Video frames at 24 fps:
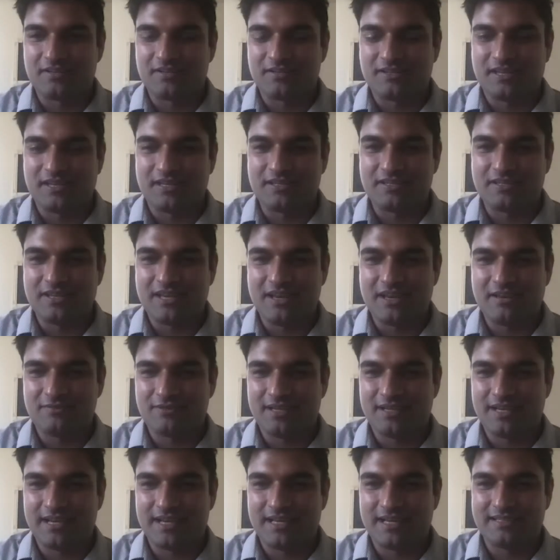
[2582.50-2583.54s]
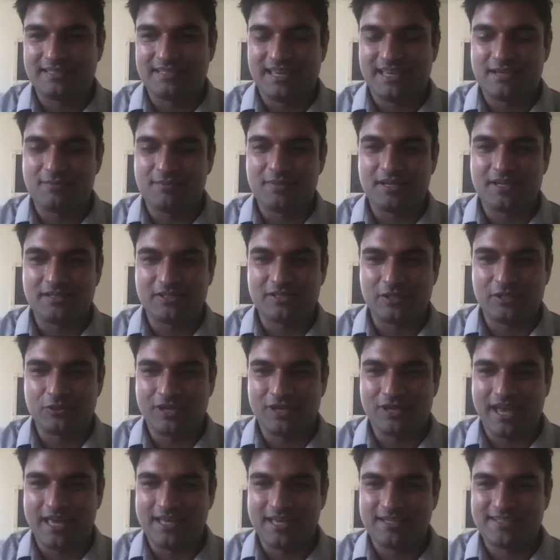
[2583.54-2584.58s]
saying, do you have uh, 10 minutes to
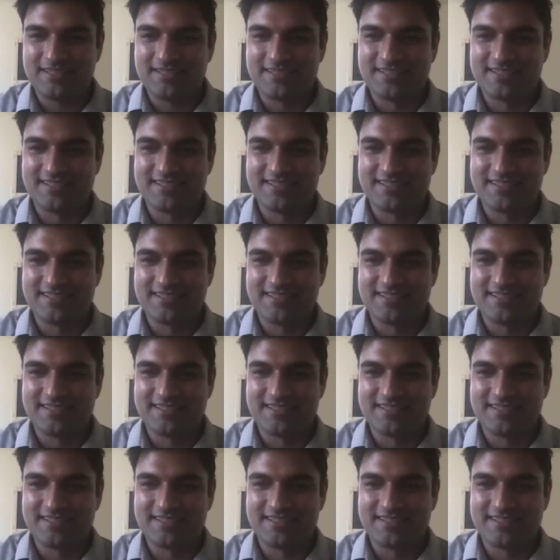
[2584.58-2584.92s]
chat?